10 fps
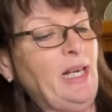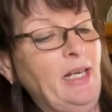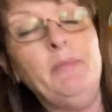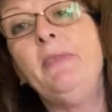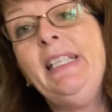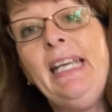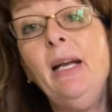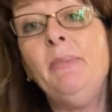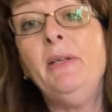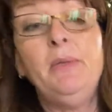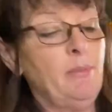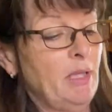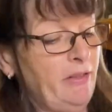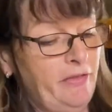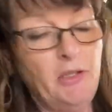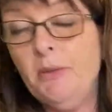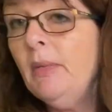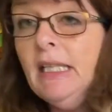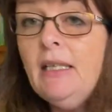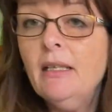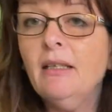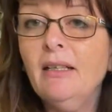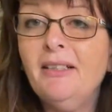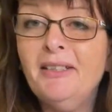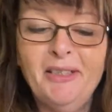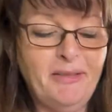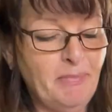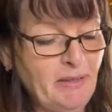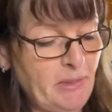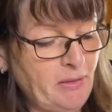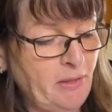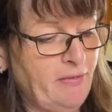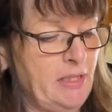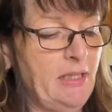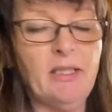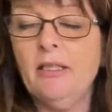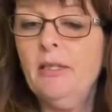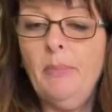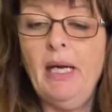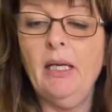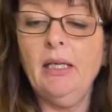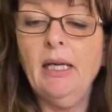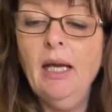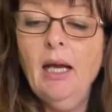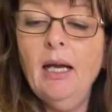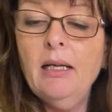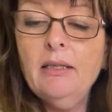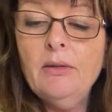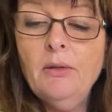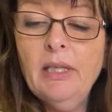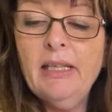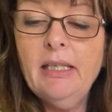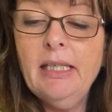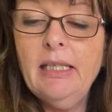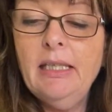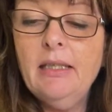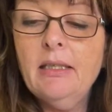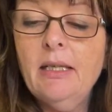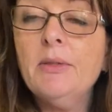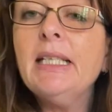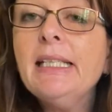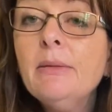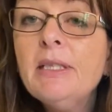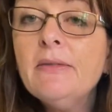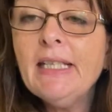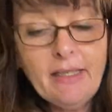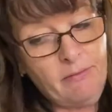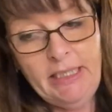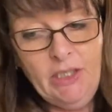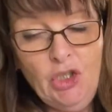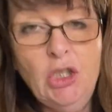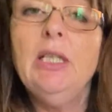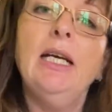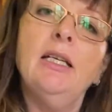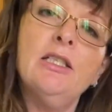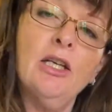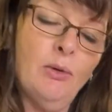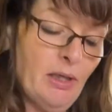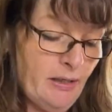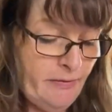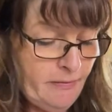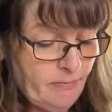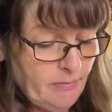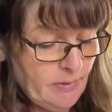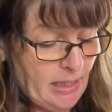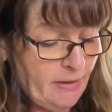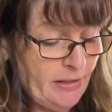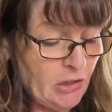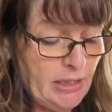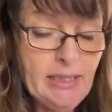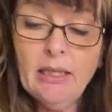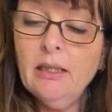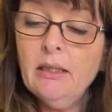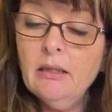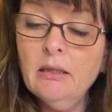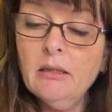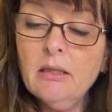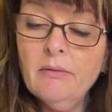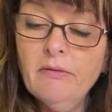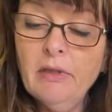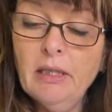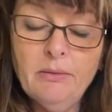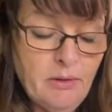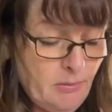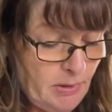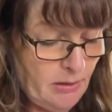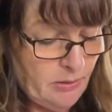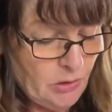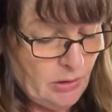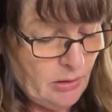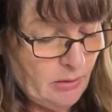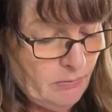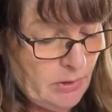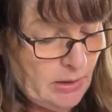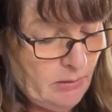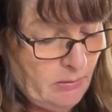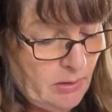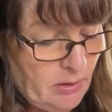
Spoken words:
I'm really happy with my first make with Kraft Tex as a bag, and all I think it needs now is a little bit of decoration. So I've actually die cut some flowers, but you could just cut round.